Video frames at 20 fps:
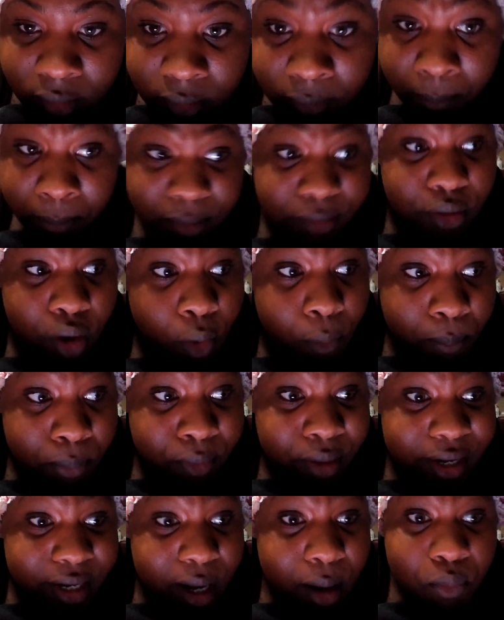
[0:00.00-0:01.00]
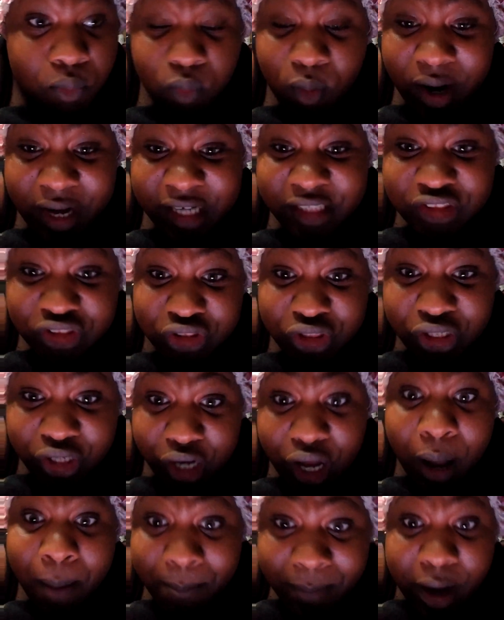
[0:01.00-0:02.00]
but don't bring up what it
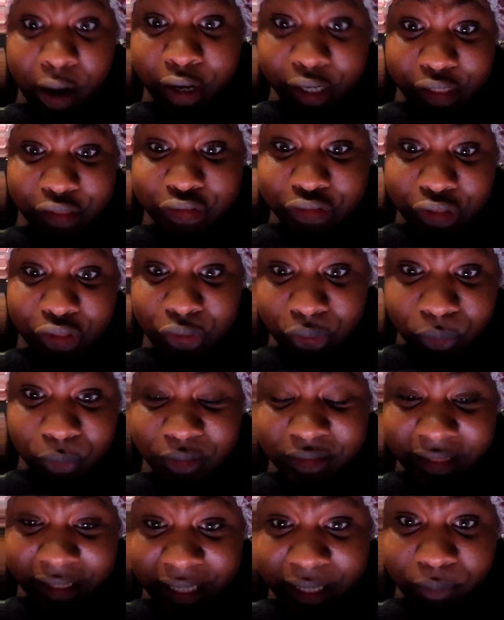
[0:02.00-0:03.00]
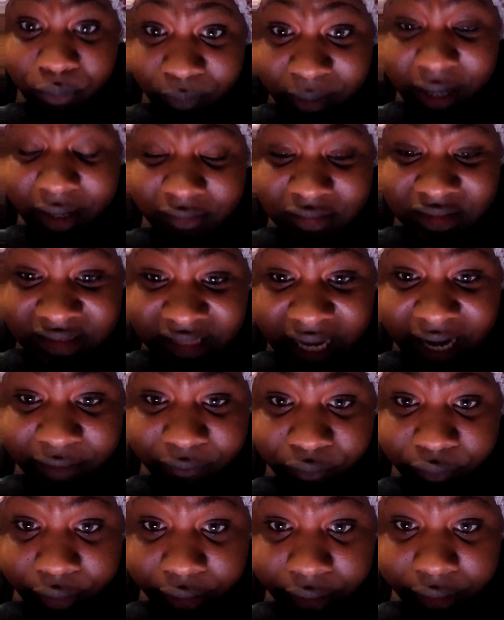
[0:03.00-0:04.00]
took America to do to get rid of
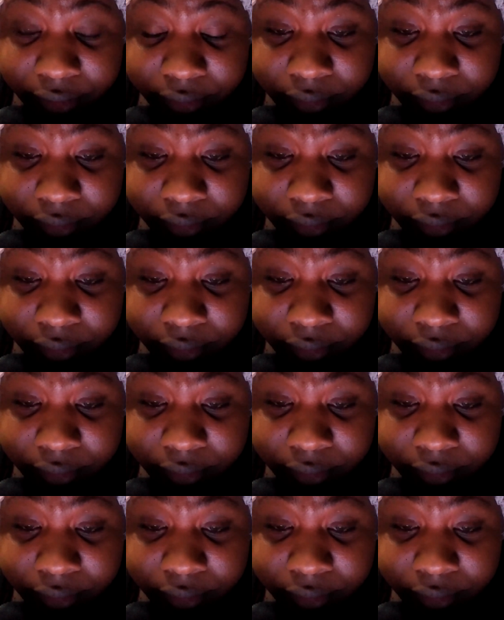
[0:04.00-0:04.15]
slavery?